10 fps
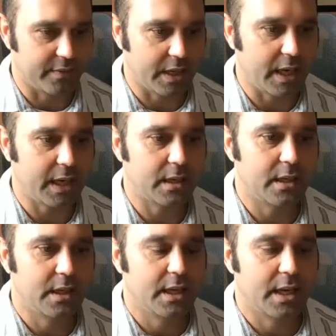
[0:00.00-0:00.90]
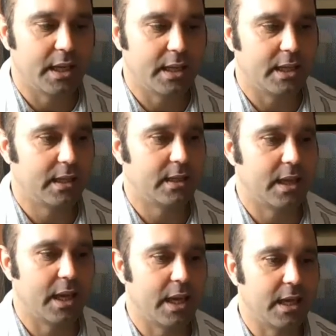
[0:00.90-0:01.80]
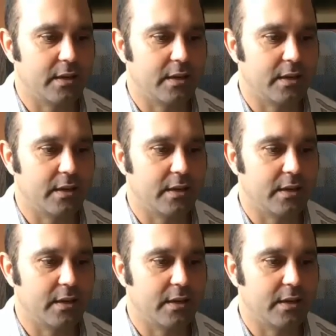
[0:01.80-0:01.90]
8, and then 8,